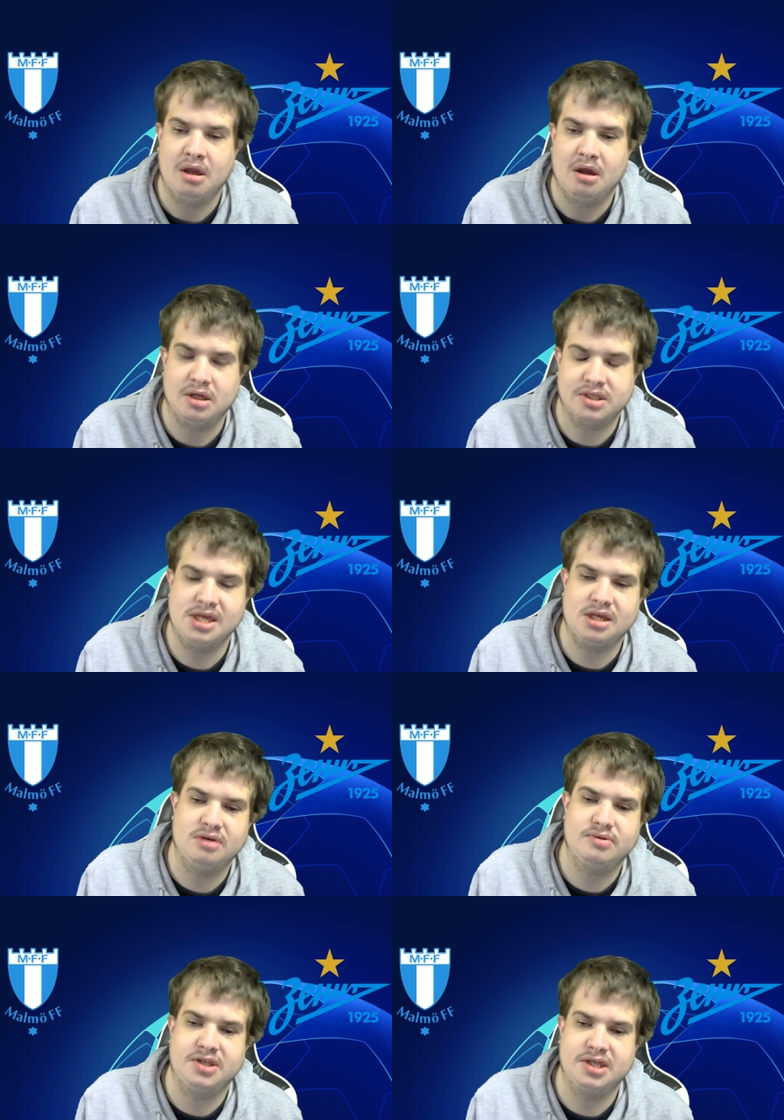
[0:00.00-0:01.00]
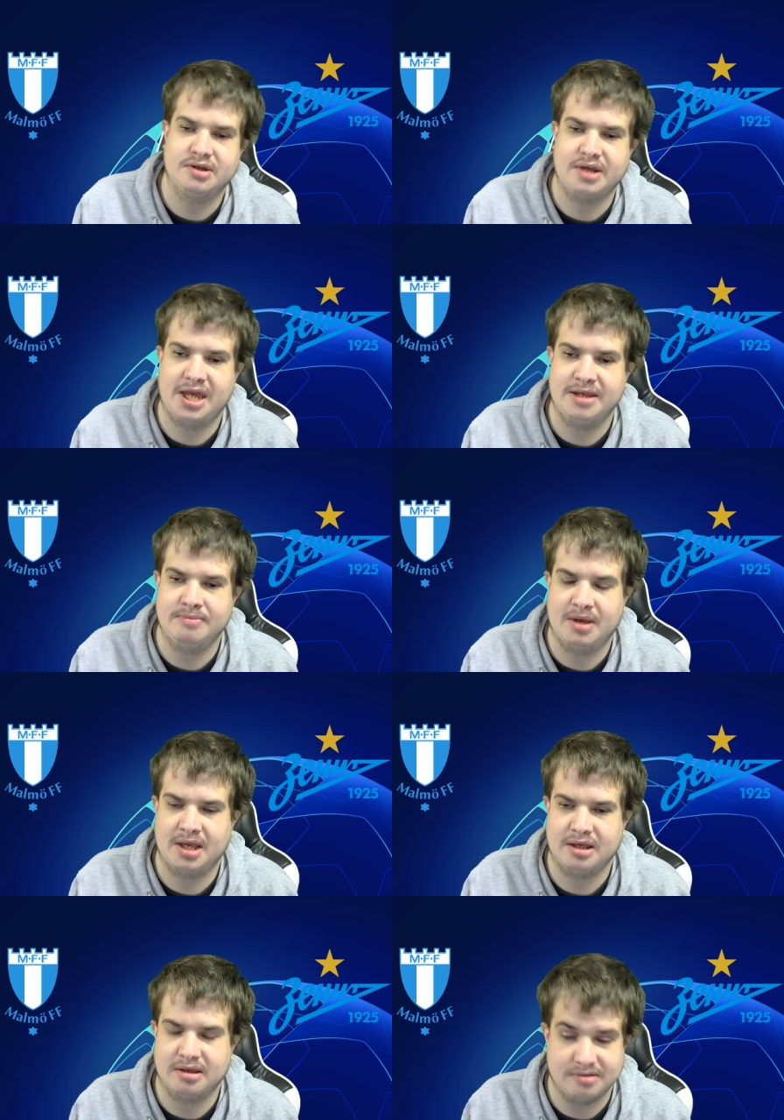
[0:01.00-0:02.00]
I did go to the game
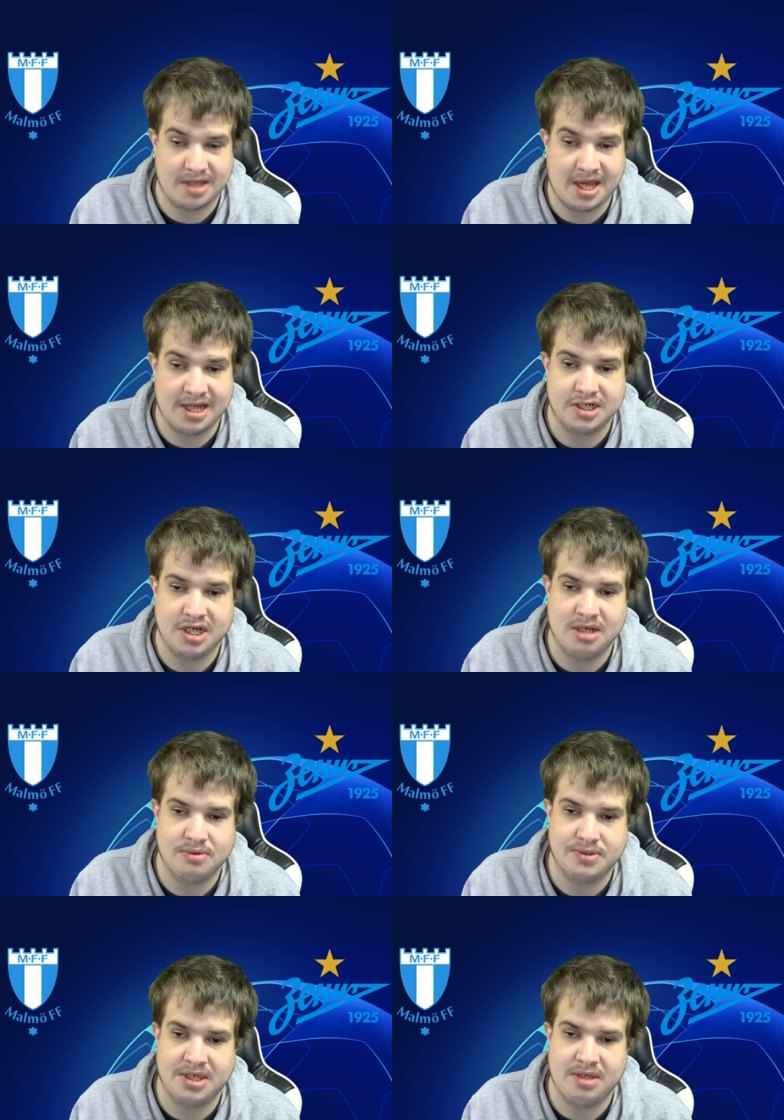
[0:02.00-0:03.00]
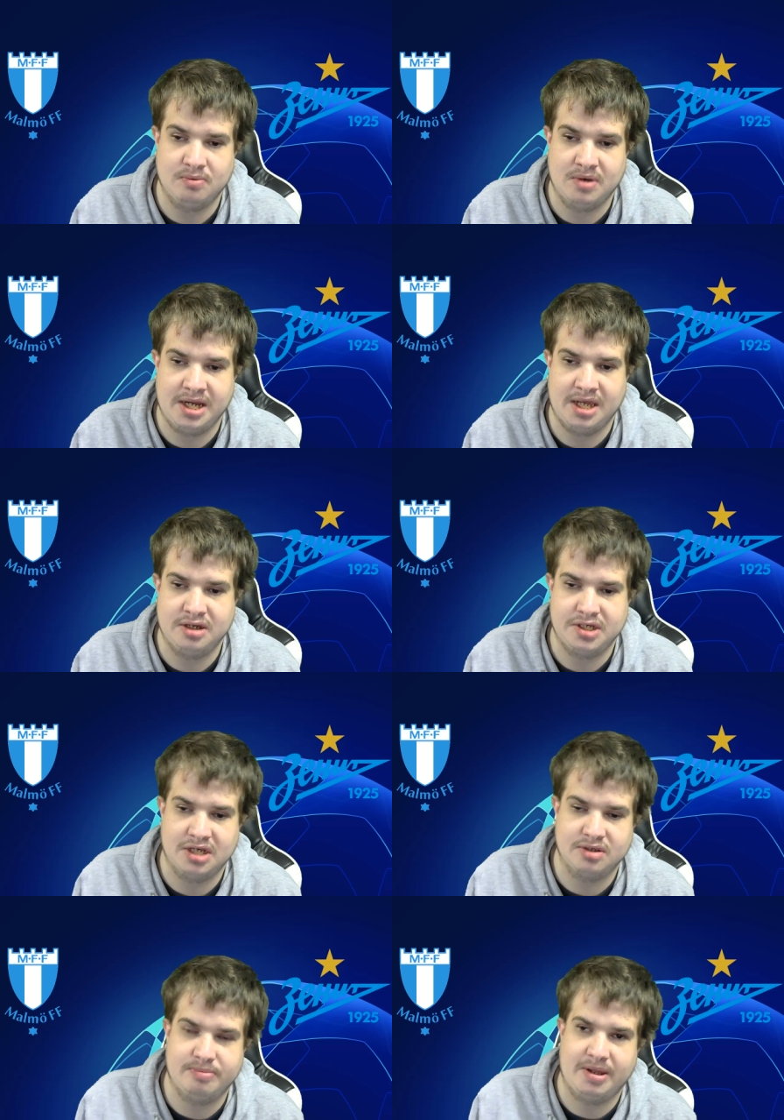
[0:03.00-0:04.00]
at Chelsea when uh,
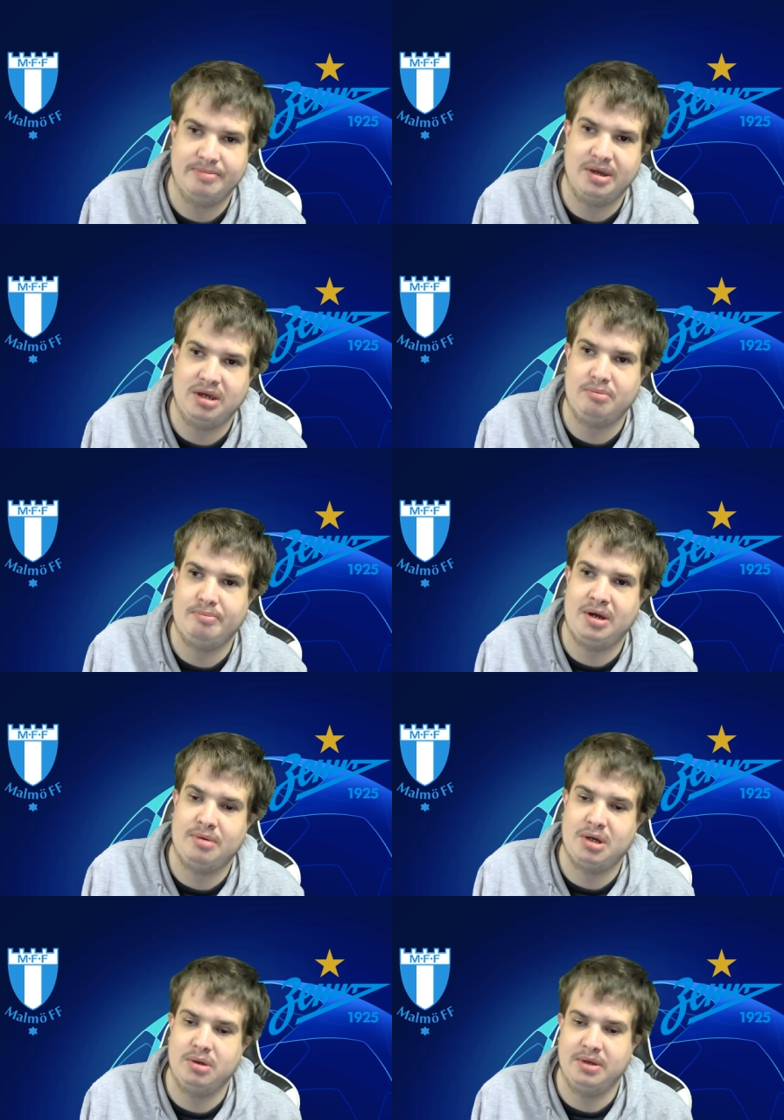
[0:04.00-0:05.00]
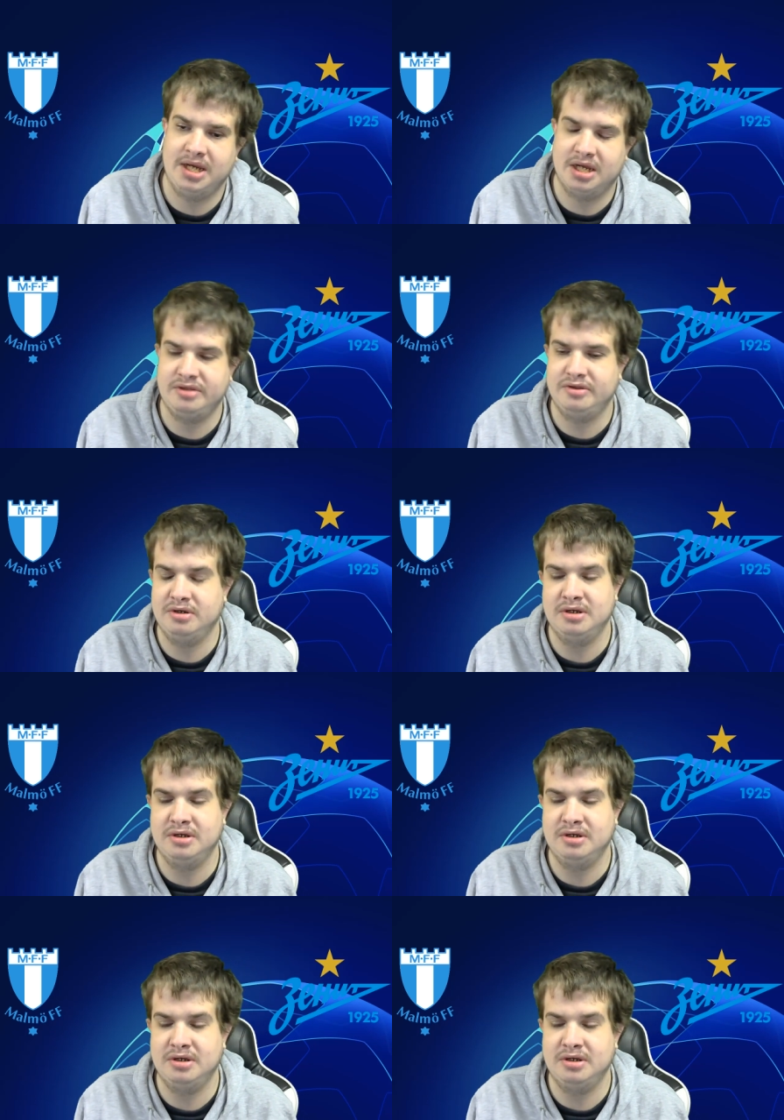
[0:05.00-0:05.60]
Chelsea played Malmo in London.